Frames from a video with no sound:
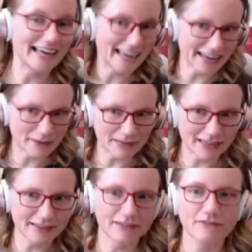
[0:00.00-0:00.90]

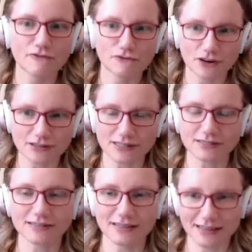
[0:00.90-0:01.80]
animate
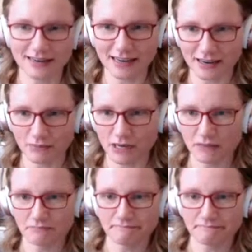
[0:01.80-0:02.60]
versus inanimate.